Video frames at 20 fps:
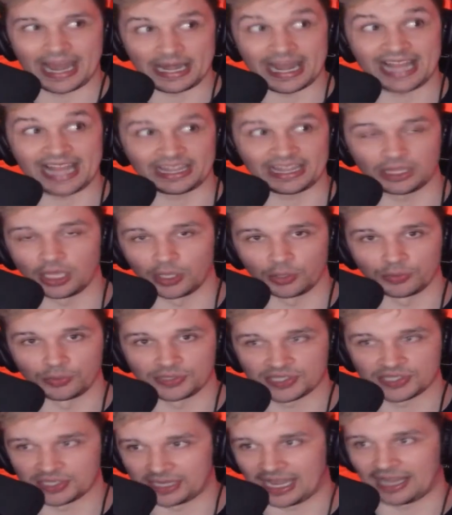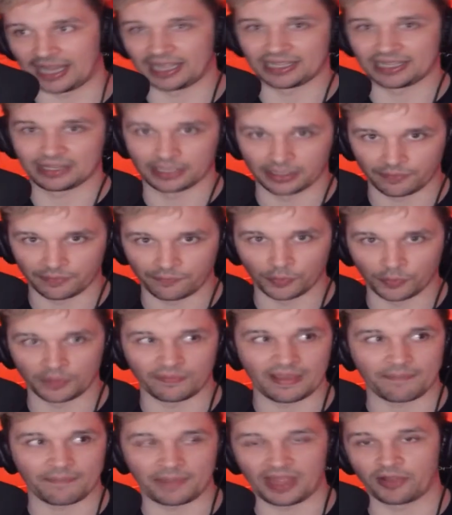those, not like the
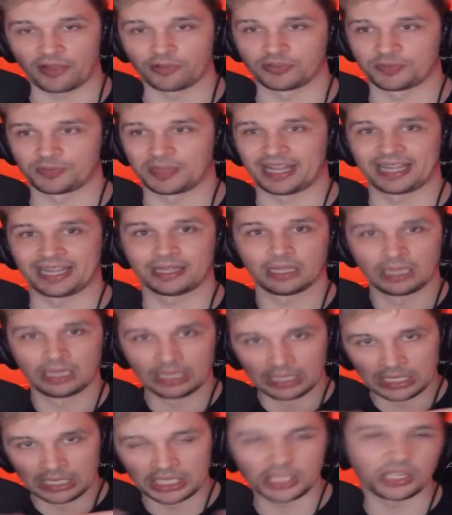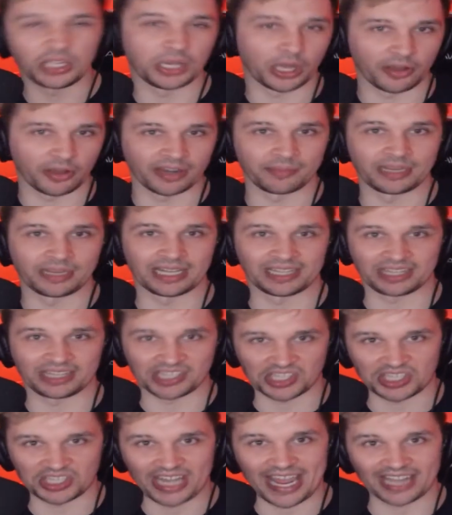45 pounds, but like, you know what I mean, like the
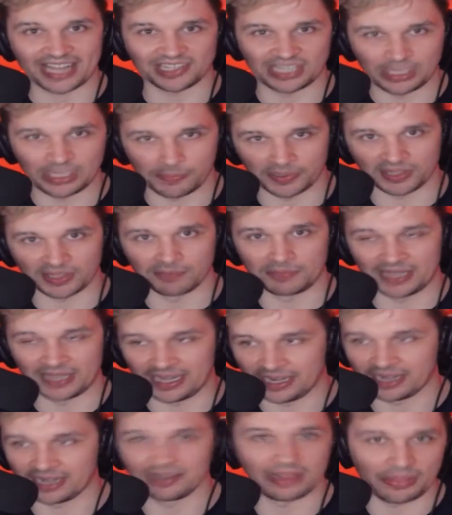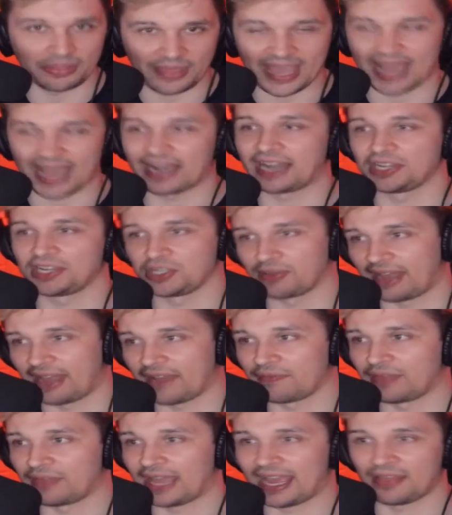stacks that you put the pin in. That I do
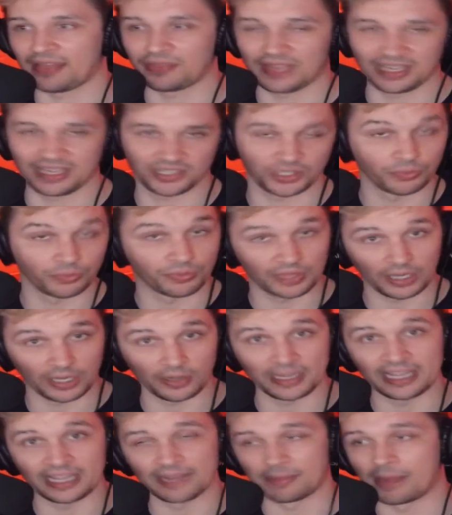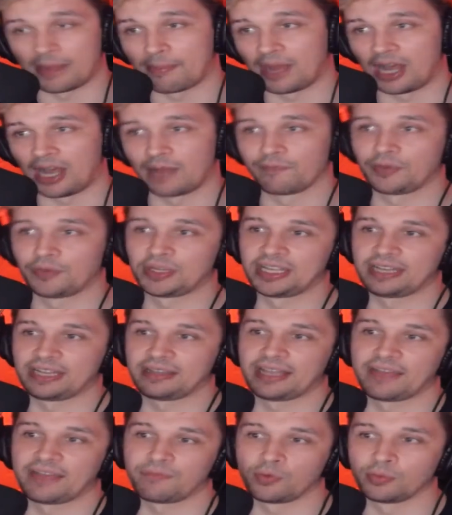have that, thanks to Theory and my mom for getting
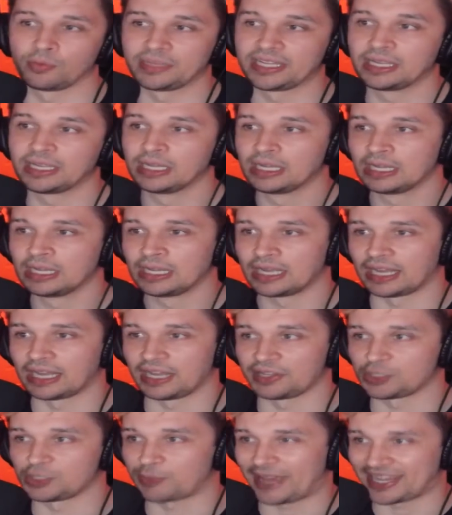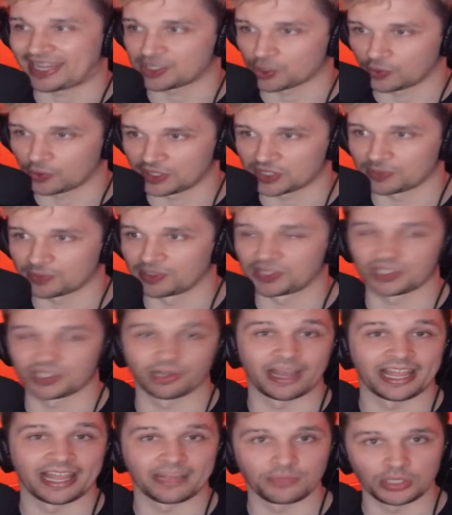that for me this past Christmas. So
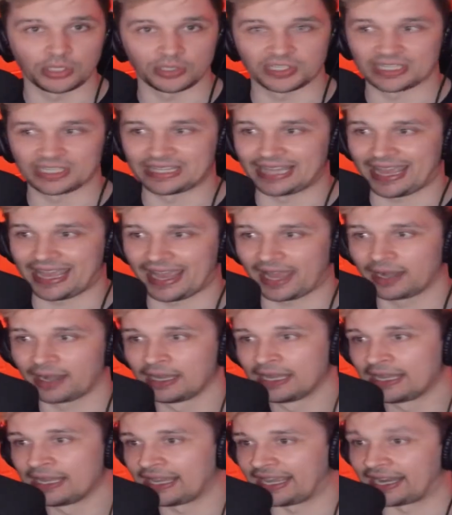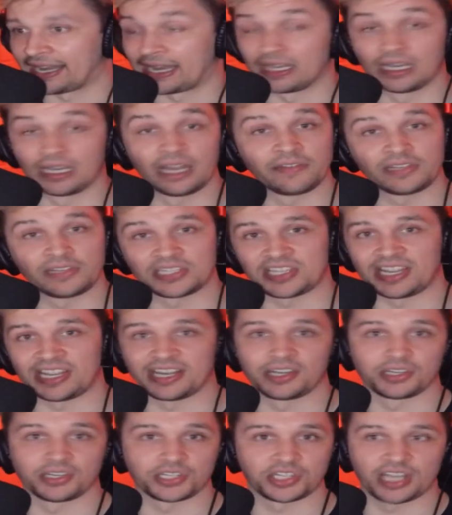I am using that, and I love to stay in
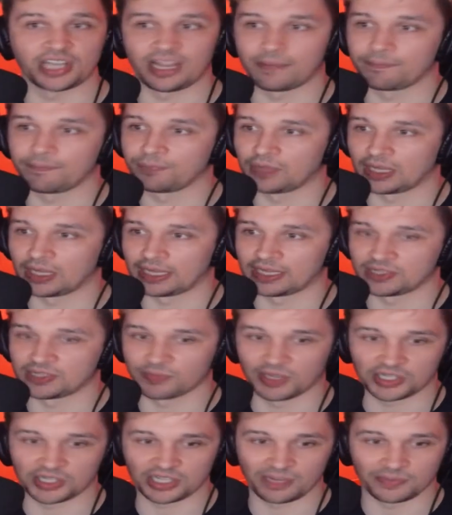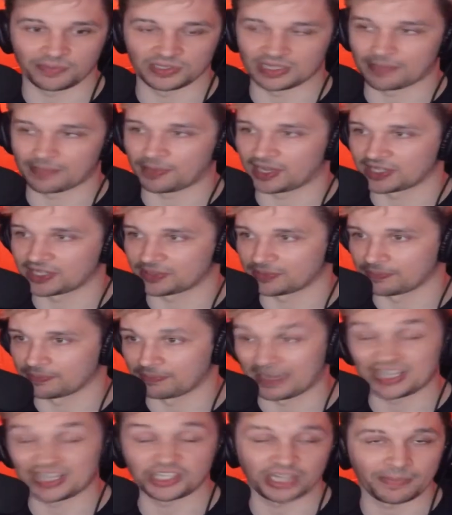this shape, as much shape as
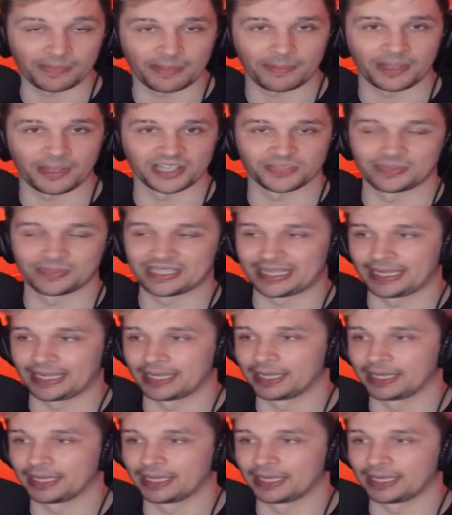best shape I possibly can.